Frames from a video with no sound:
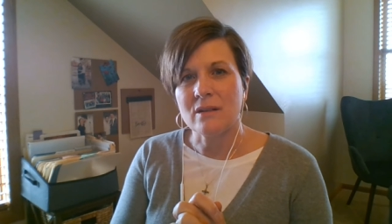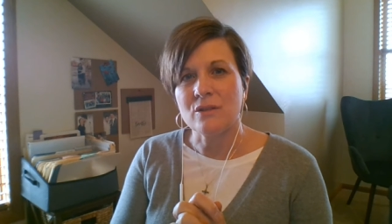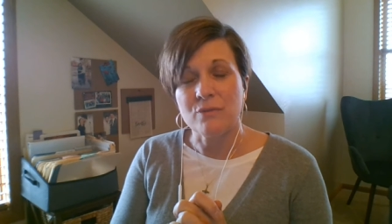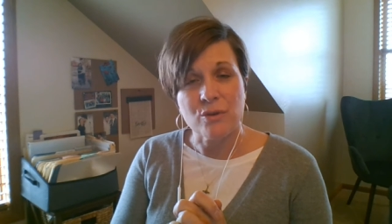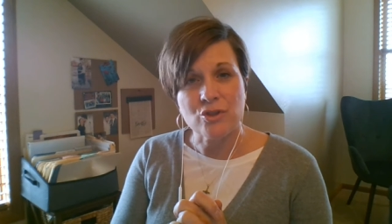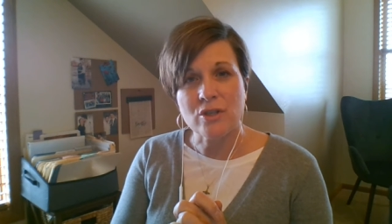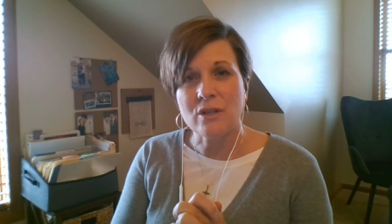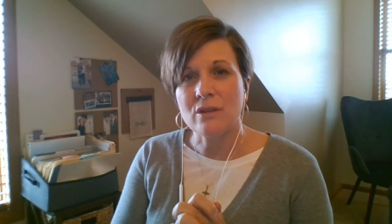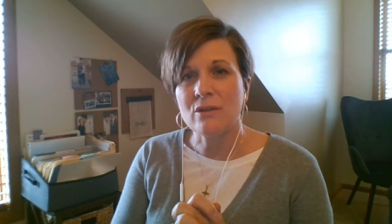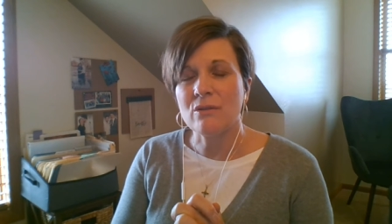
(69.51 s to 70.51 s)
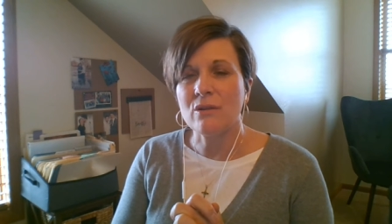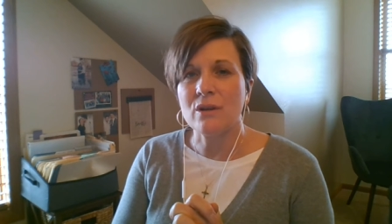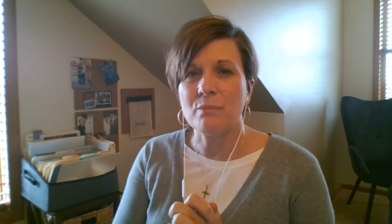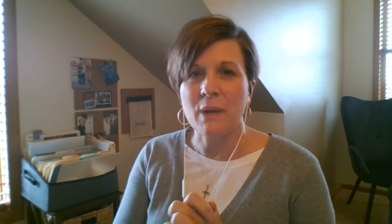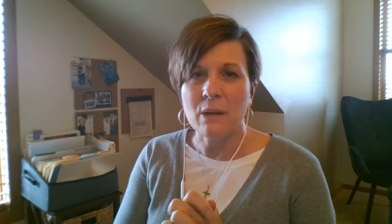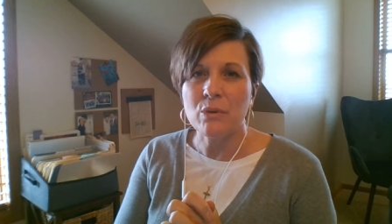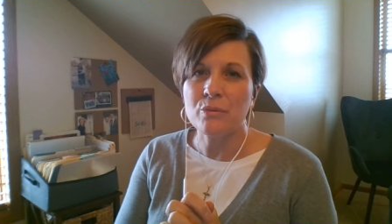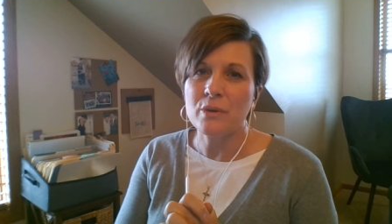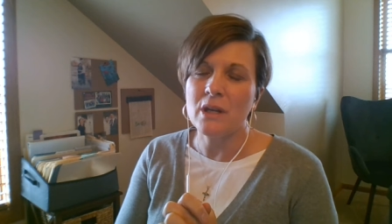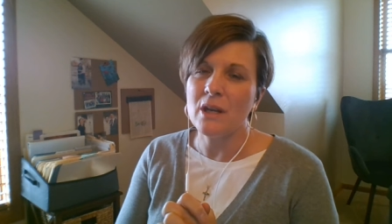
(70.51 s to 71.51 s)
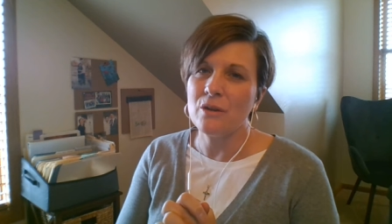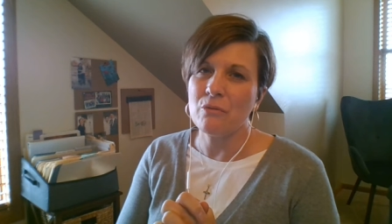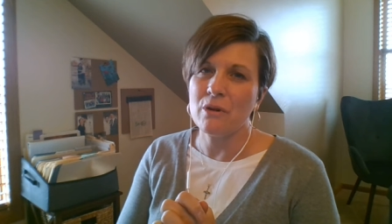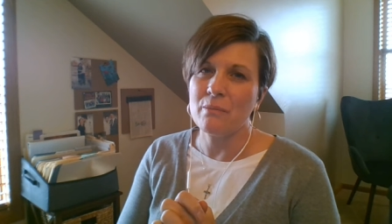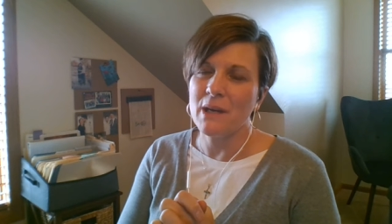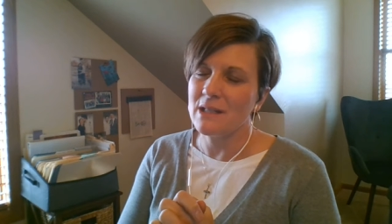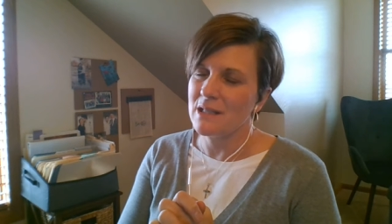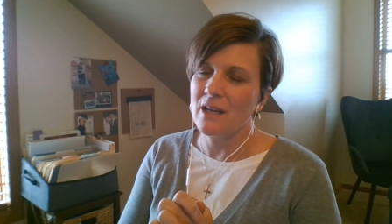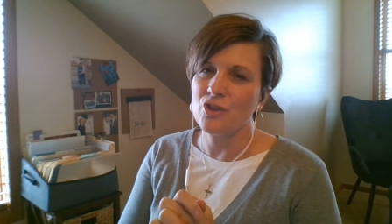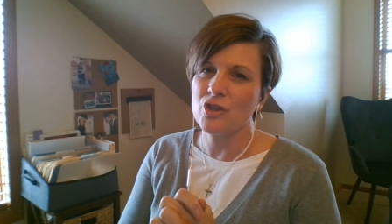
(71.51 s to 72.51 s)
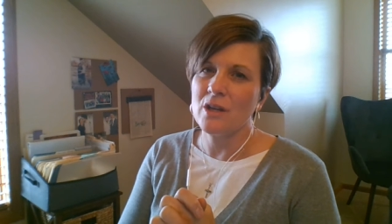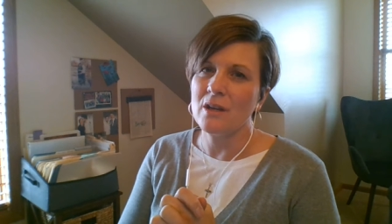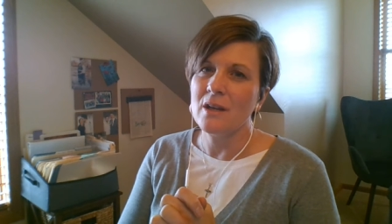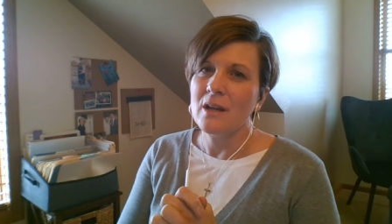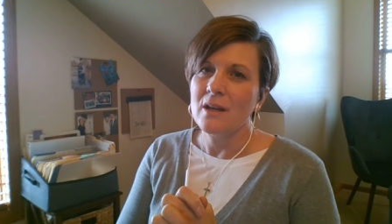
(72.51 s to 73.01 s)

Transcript: devotion or a Bible reading or a meditation,